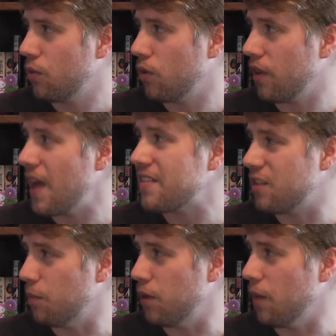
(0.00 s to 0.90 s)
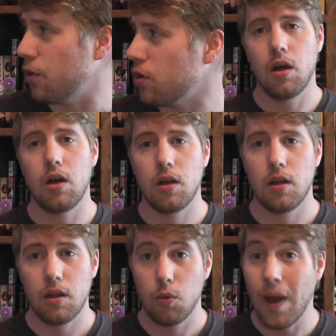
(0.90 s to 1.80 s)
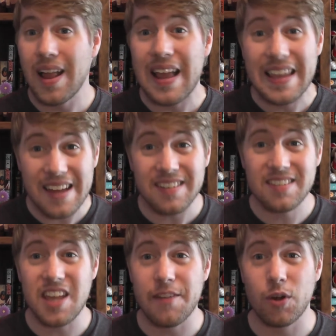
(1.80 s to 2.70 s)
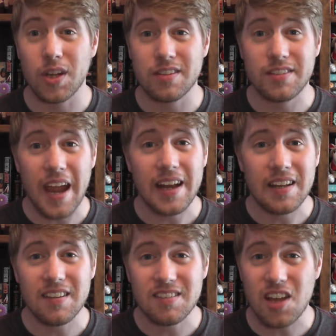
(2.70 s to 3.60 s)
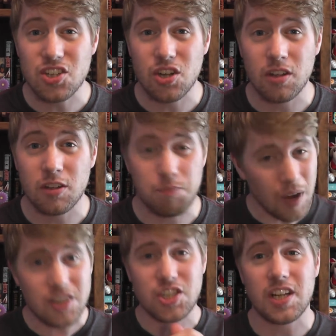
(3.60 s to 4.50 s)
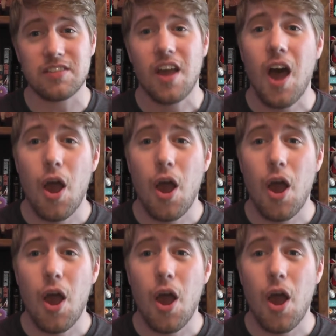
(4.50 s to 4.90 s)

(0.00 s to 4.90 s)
Well, that's a bummer. Well, I guess instead of our exciting discussion on spreadsheets,